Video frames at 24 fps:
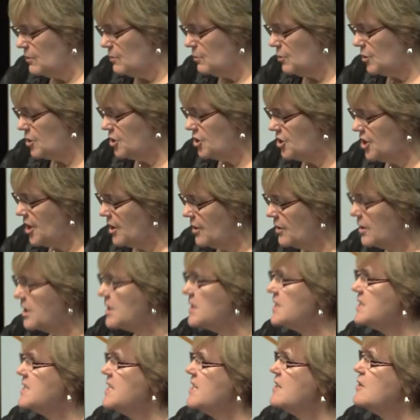would show
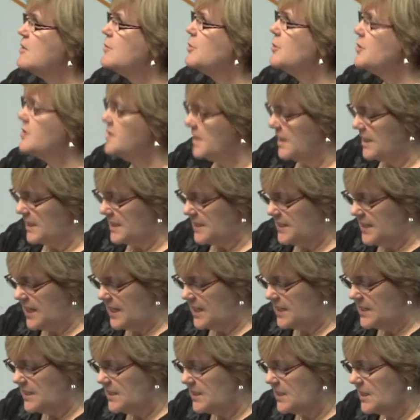considerable
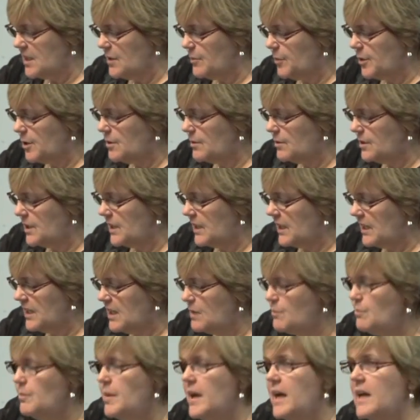success in the building and
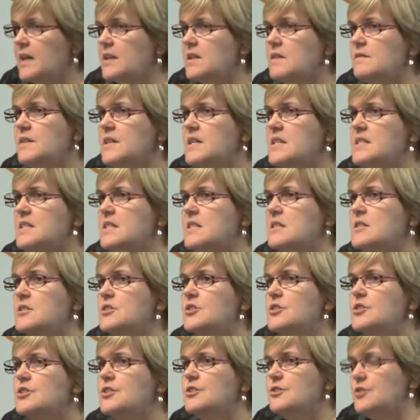impact of these
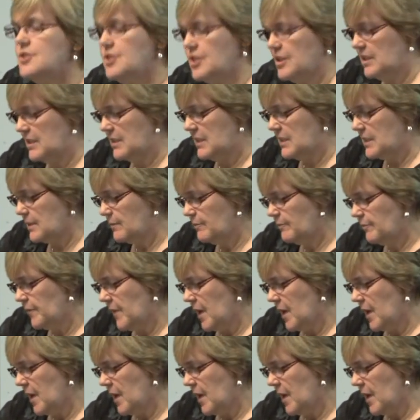institutions.